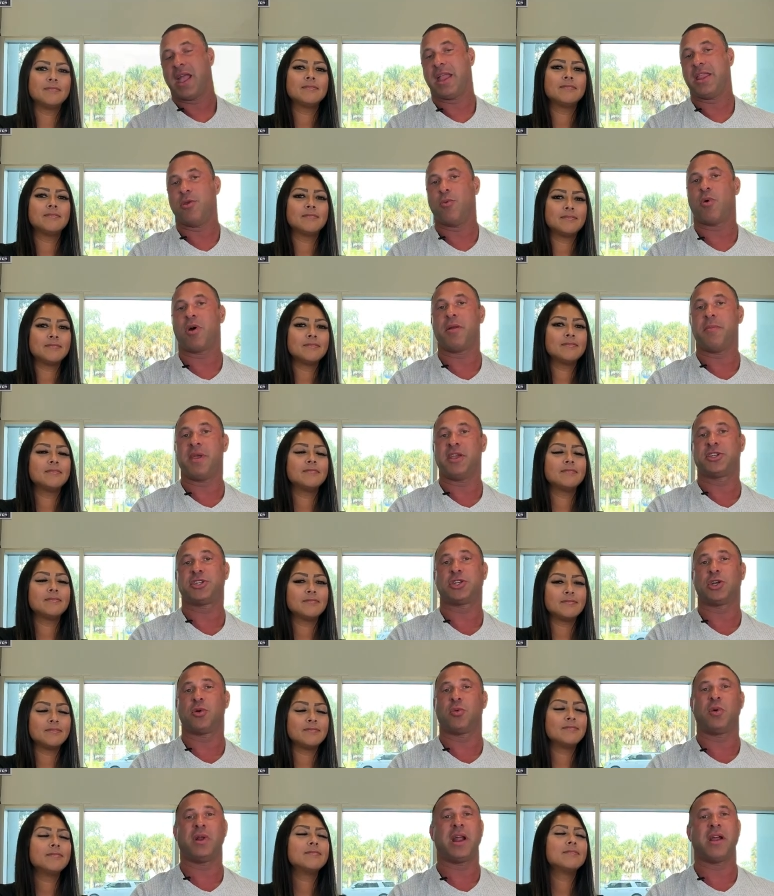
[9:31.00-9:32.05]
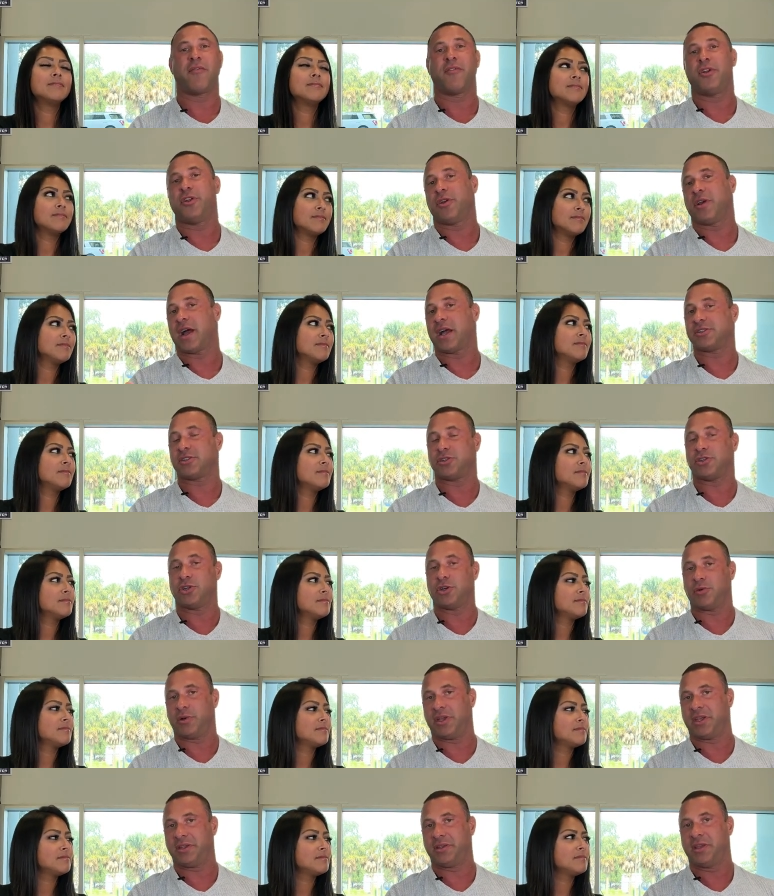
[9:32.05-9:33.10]
Speaker 1: And you want to make sure whatever you guys are
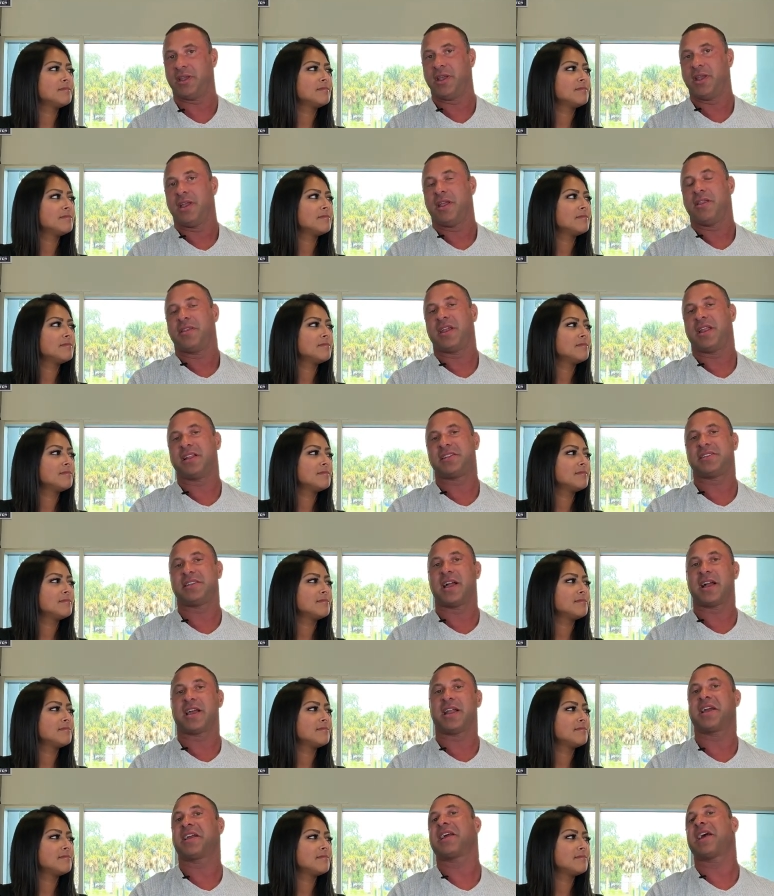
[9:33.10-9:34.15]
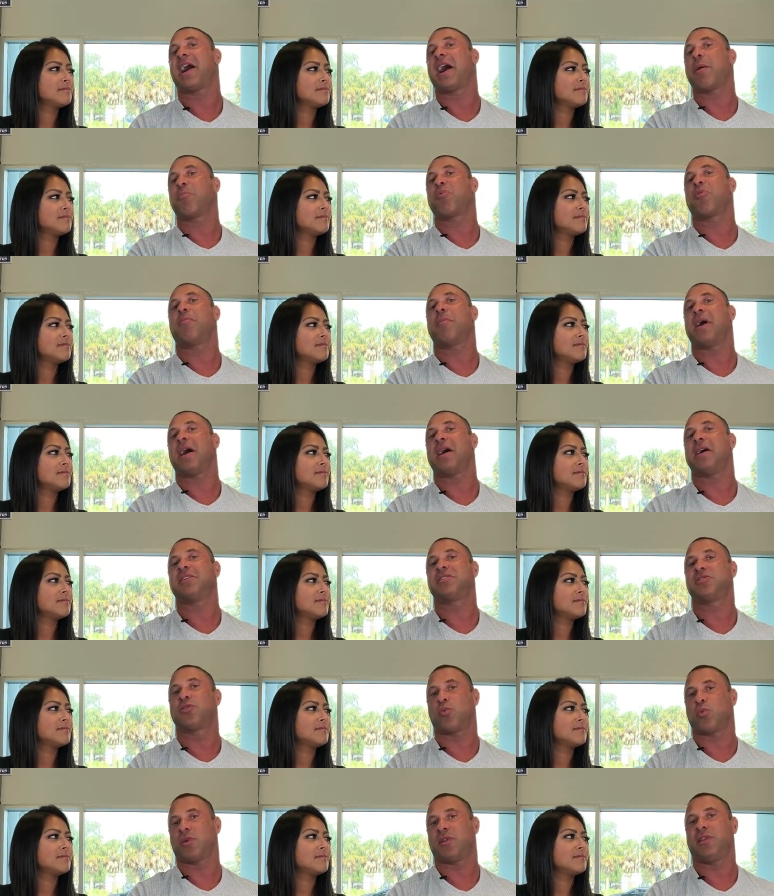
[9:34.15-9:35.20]
doing, that it's not going to
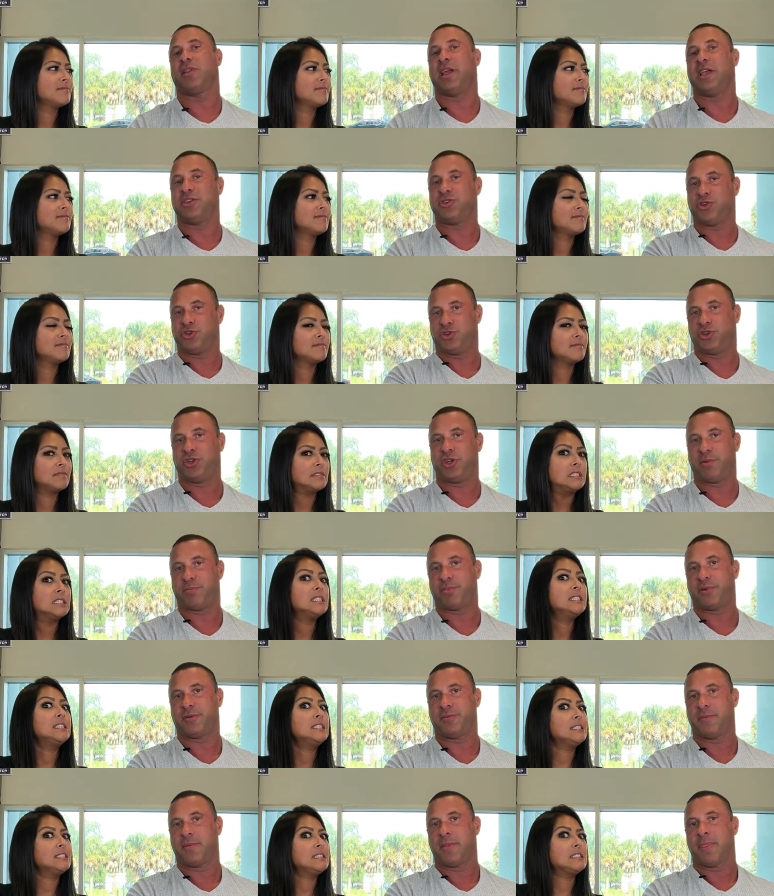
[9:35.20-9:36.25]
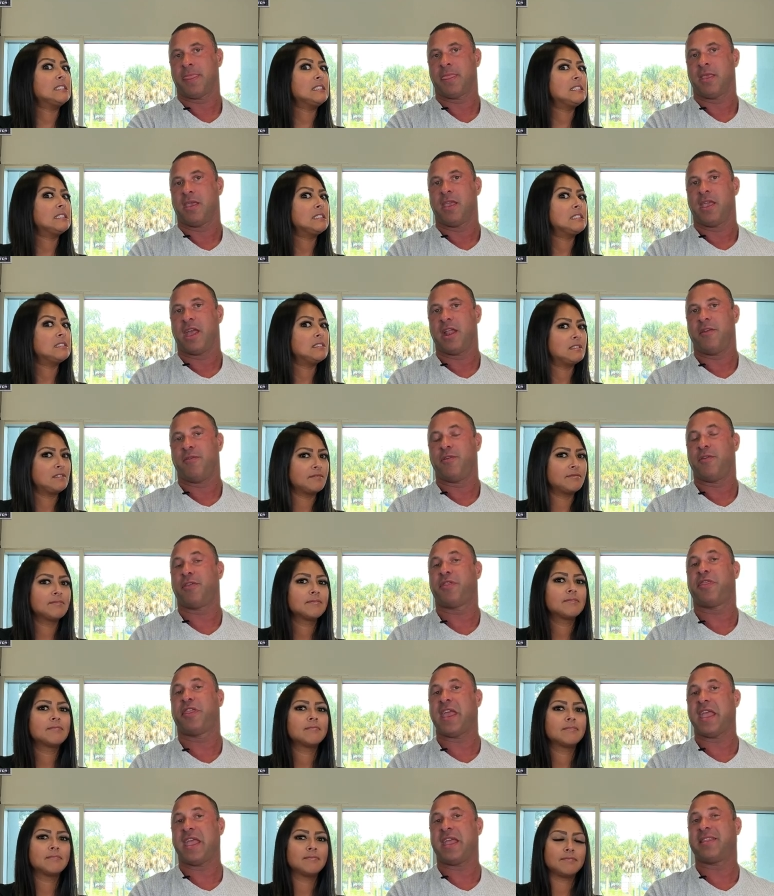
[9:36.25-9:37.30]
compromise the relationship. Yeah. And if you
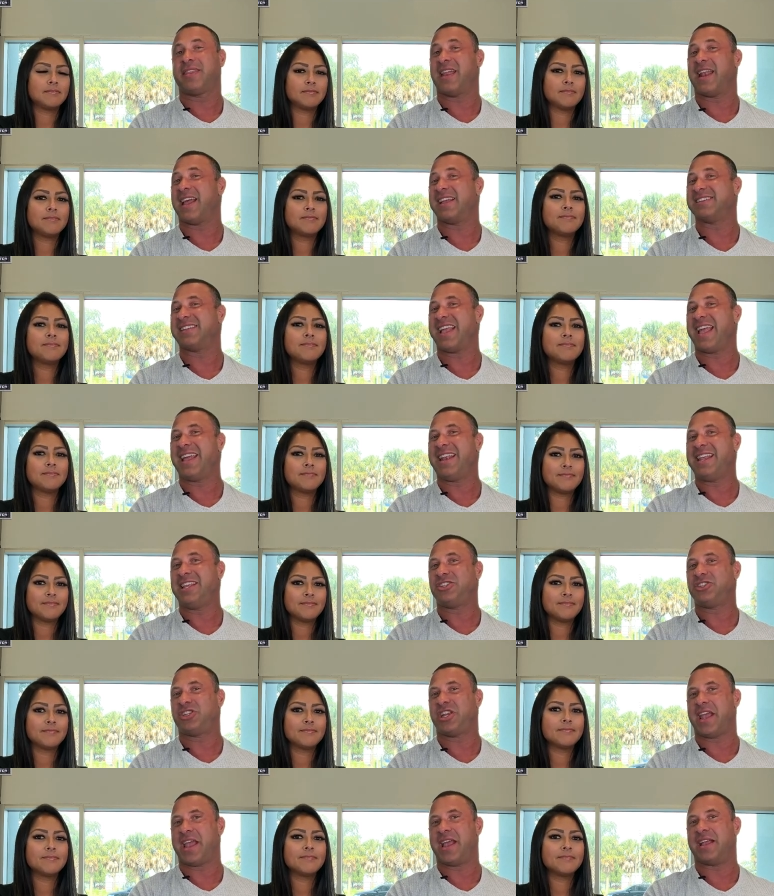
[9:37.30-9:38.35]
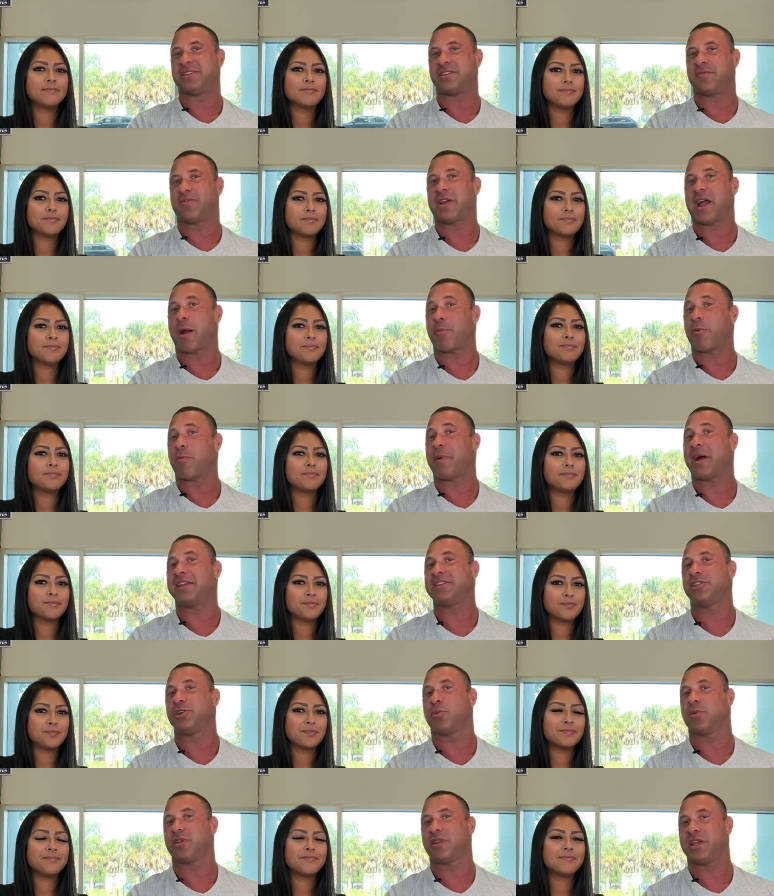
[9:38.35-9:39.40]
think that has any chance of
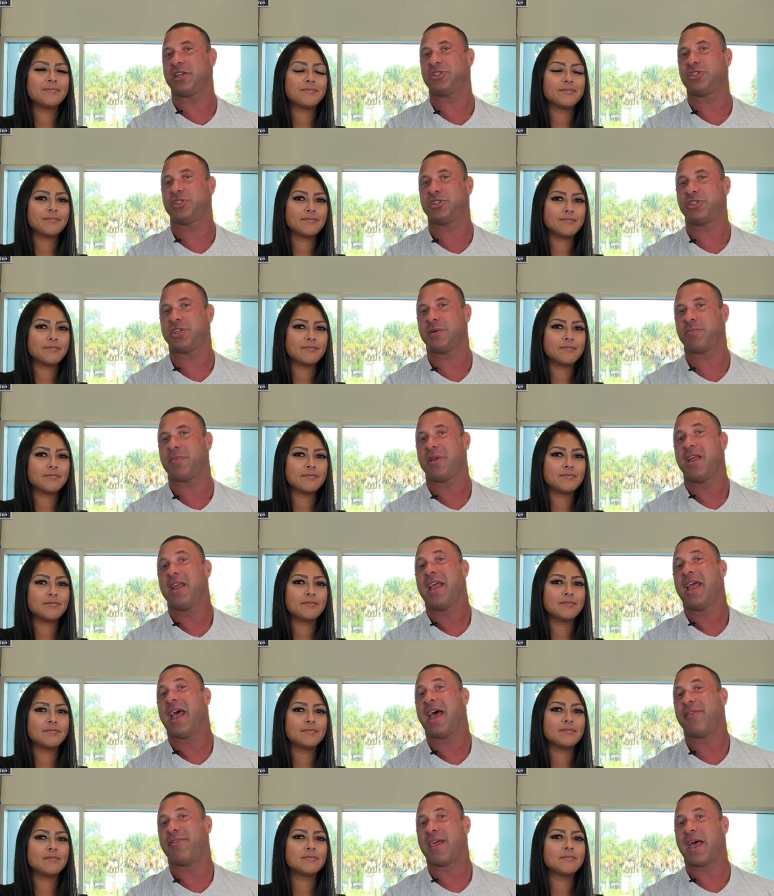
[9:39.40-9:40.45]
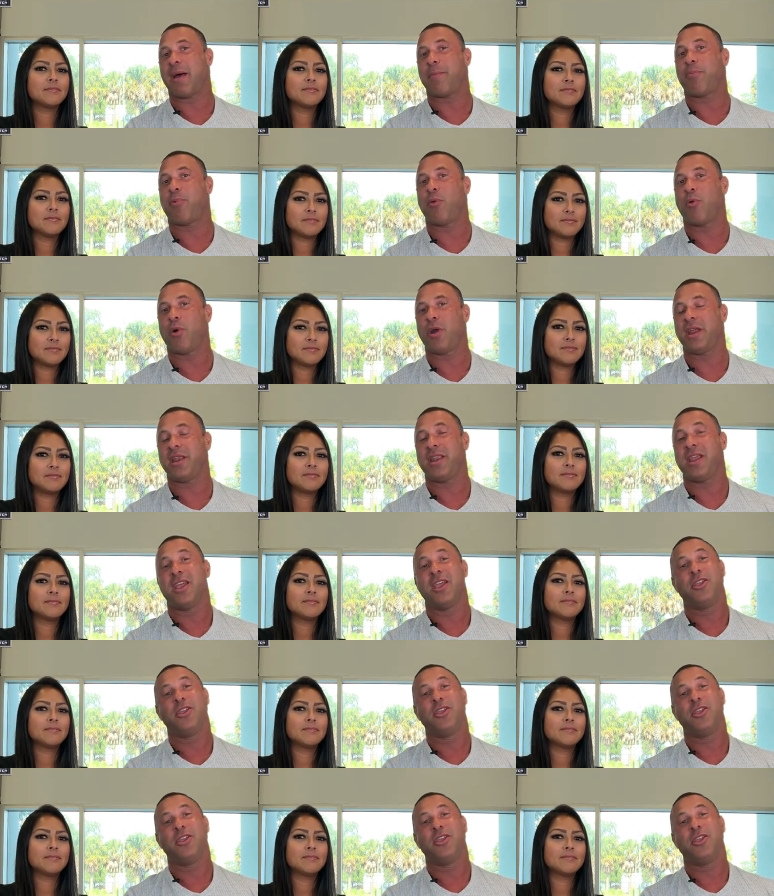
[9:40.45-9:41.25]
compromising your relationship, at that point